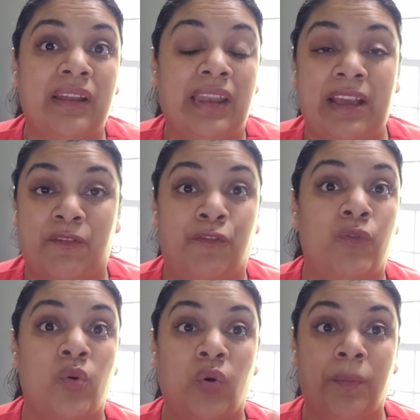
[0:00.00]
like
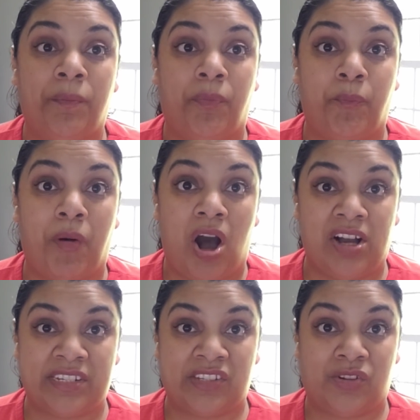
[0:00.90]
full
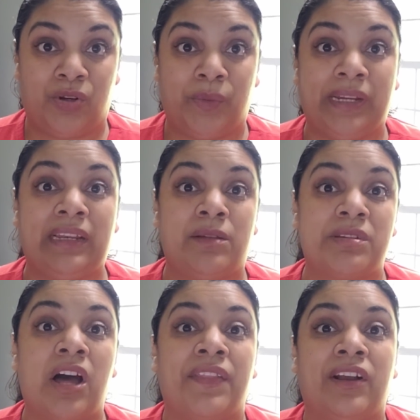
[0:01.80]
boxed
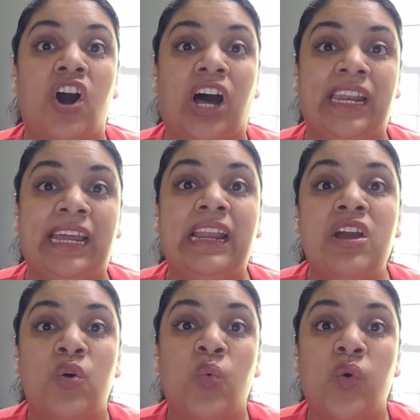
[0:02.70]
curriculums, how they call it,
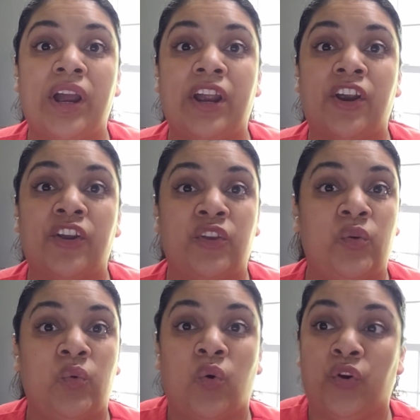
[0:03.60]
where
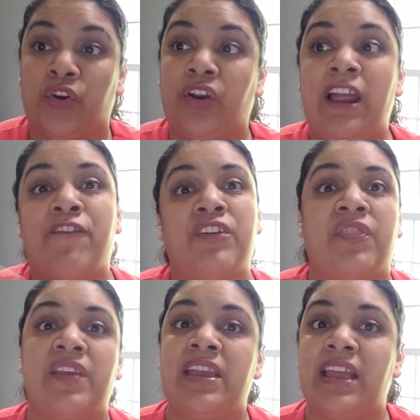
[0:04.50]
you order
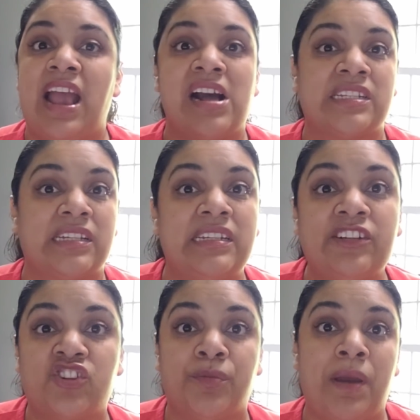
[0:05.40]
everything. It has the
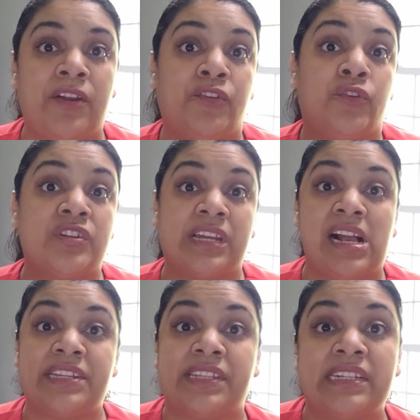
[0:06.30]
teacher manuals, it
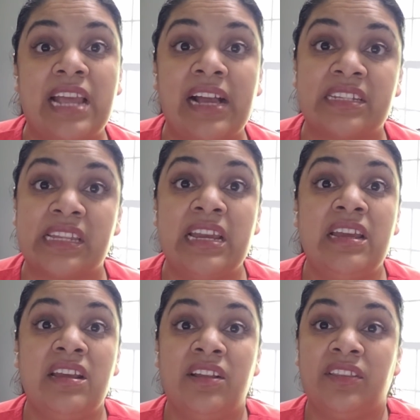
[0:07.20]
has the
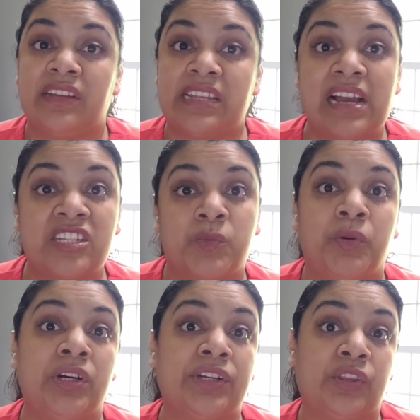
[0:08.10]

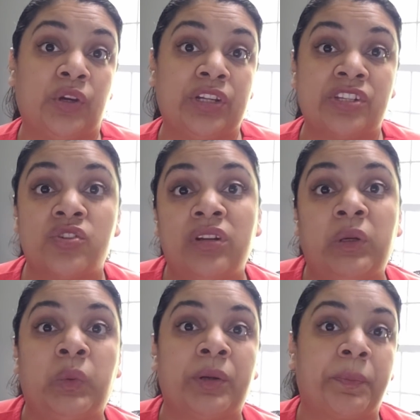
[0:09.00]
textbook, the
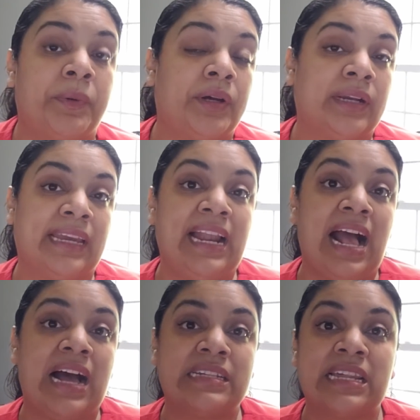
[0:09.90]
student workbook, it
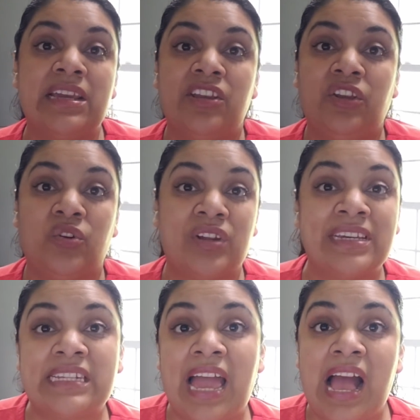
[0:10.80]
has,
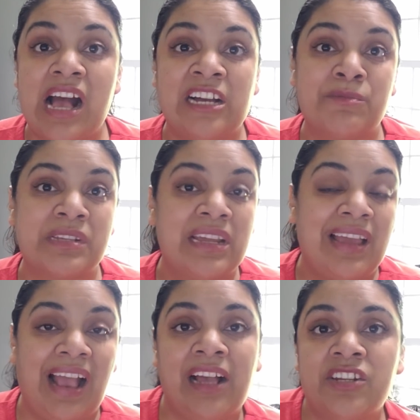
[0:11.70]
exams,
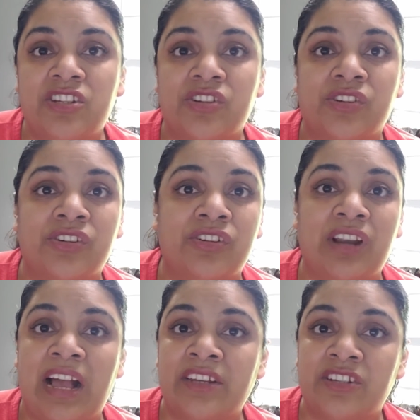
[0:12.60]
answer